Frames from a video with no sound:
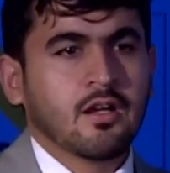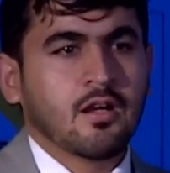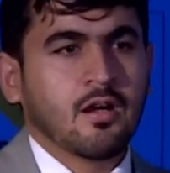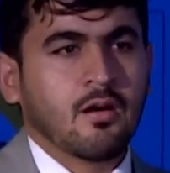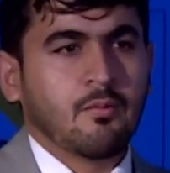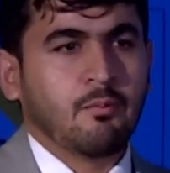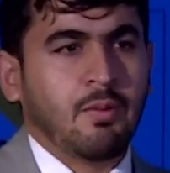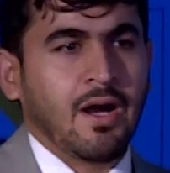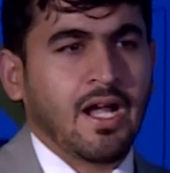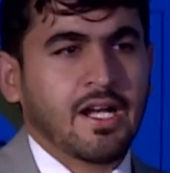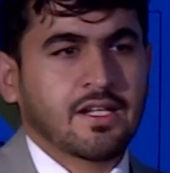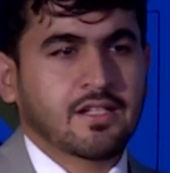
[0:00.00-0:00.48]

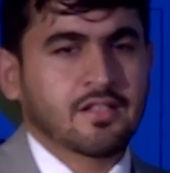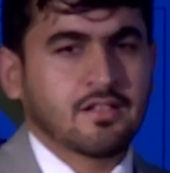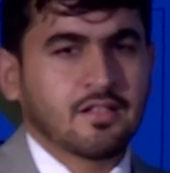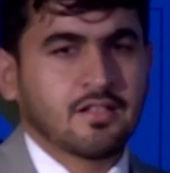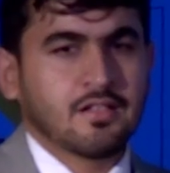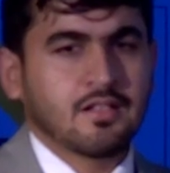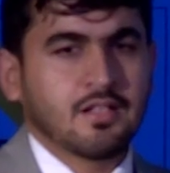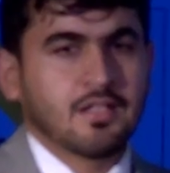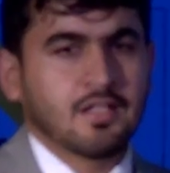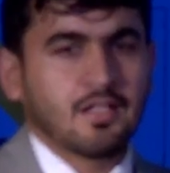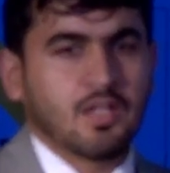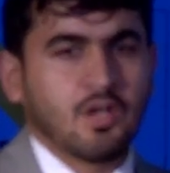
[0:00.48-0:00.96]
But
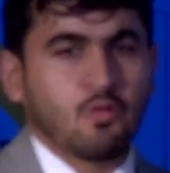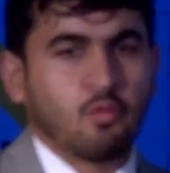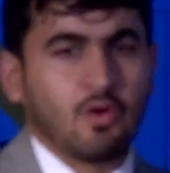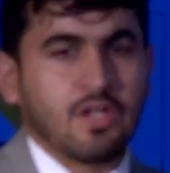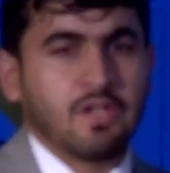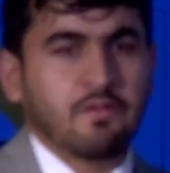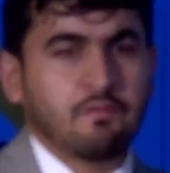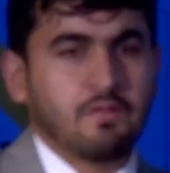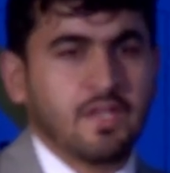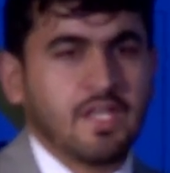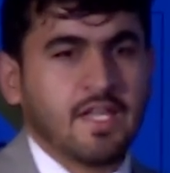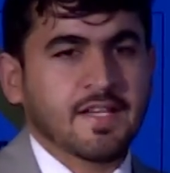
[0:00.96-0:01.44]

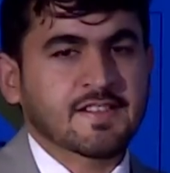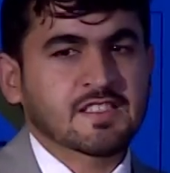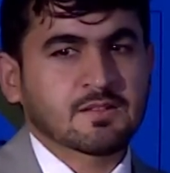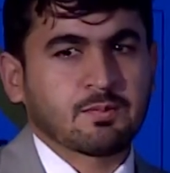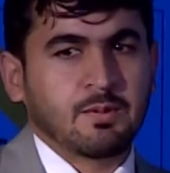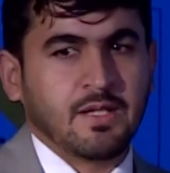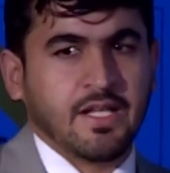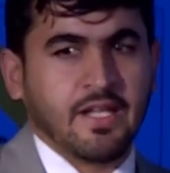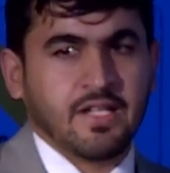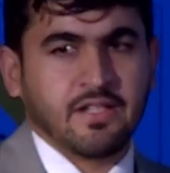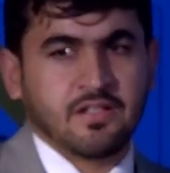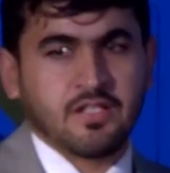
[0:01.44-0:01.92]
when we
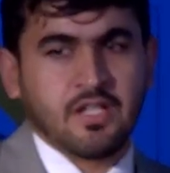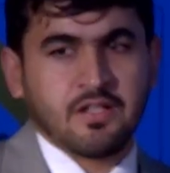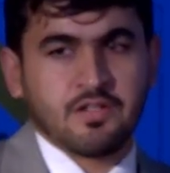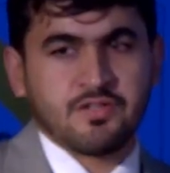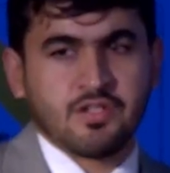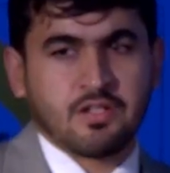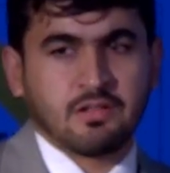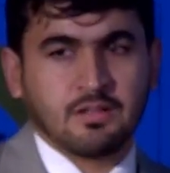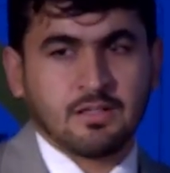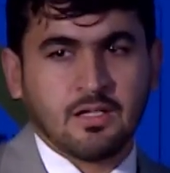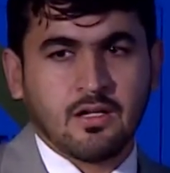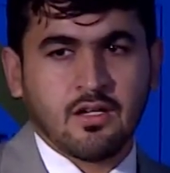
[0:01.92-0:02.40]
explain
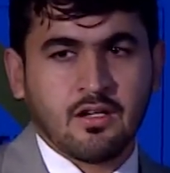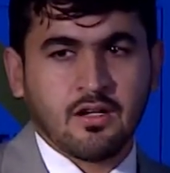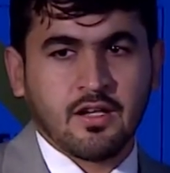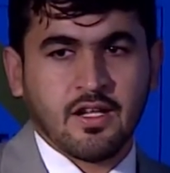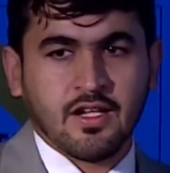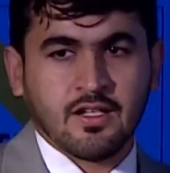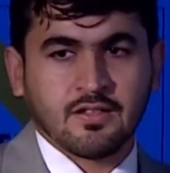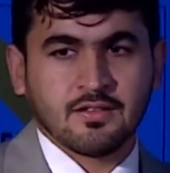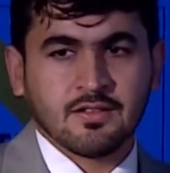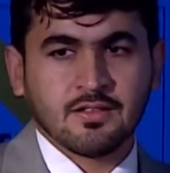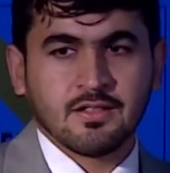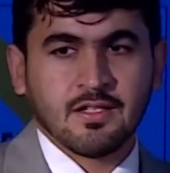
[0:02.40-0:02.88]
digital
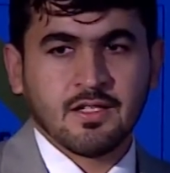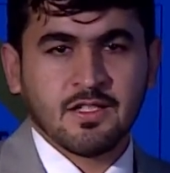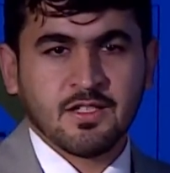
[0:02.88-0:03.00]
learning,